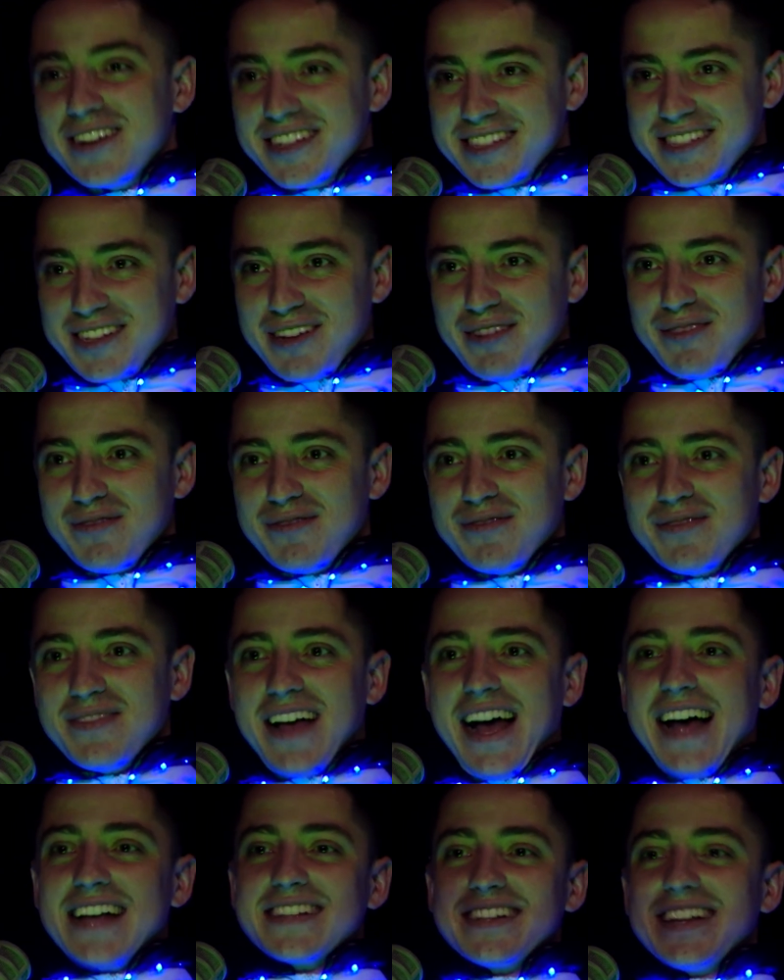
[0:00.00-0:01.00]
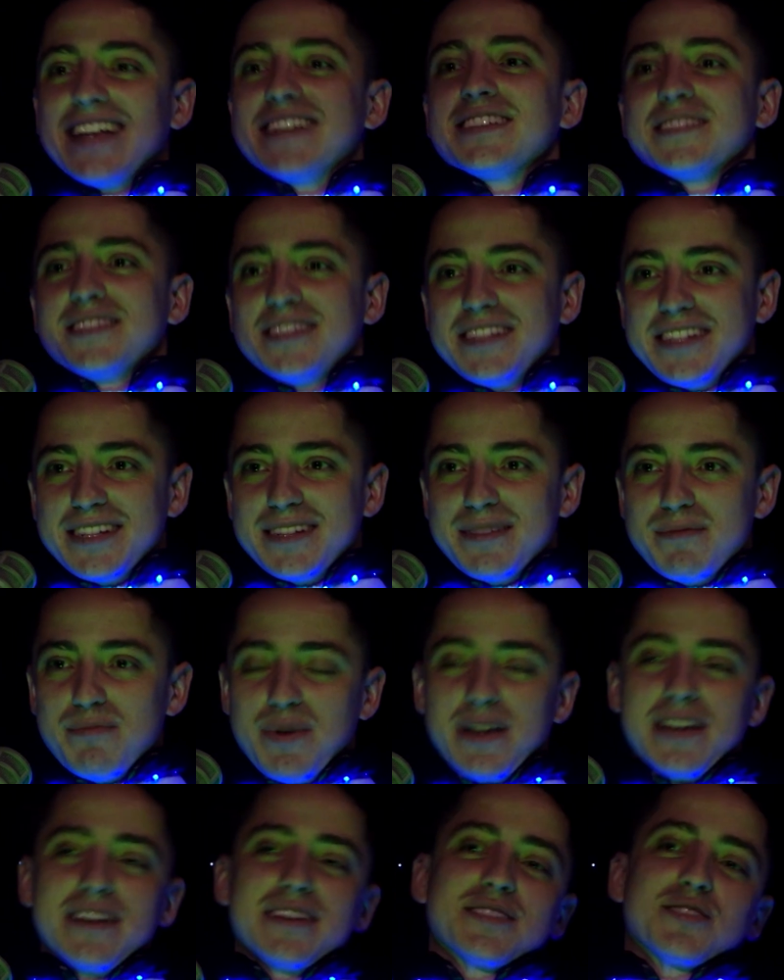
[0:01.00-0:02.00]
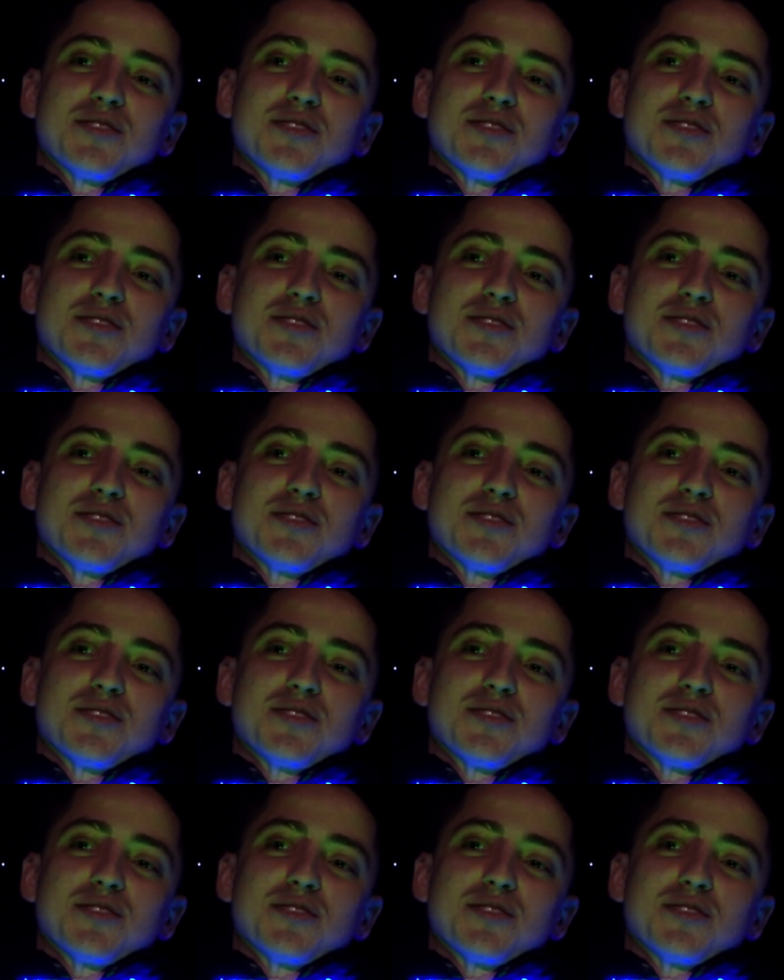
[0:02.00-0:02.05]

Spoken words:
itself as an entity. Because